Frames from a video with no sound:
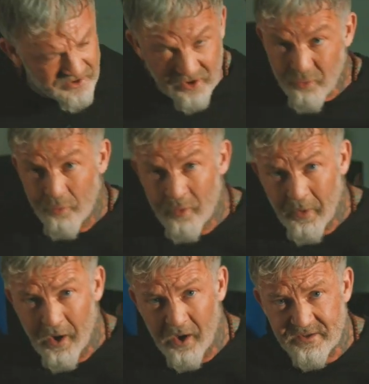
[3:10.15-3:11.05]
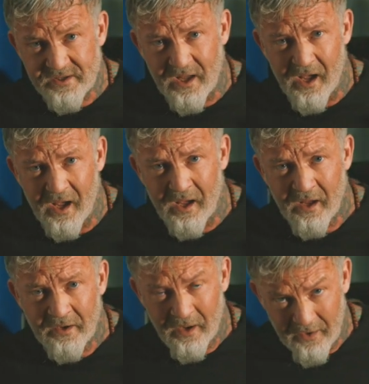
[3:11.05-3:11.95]
to group hard stare.
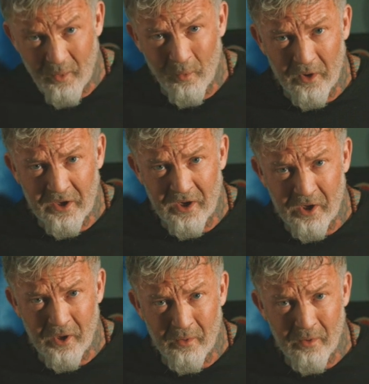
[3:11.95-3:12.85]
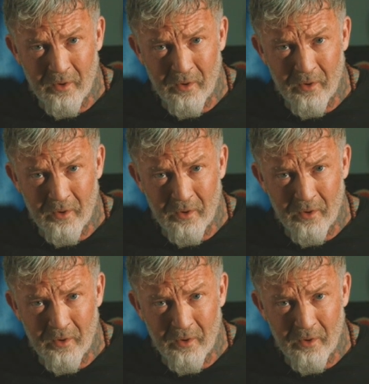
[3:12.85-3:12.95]
Now they're all looking at you.